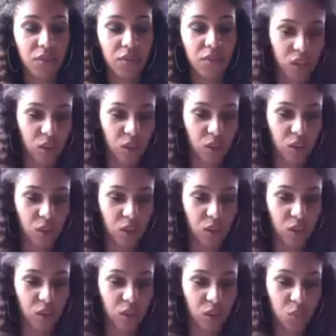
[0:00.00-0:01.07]
A
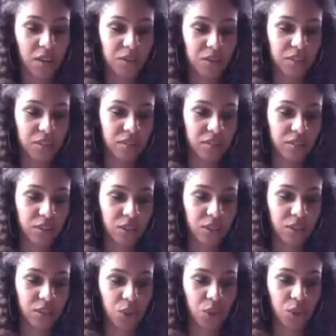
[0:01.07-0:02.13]
wolf howled,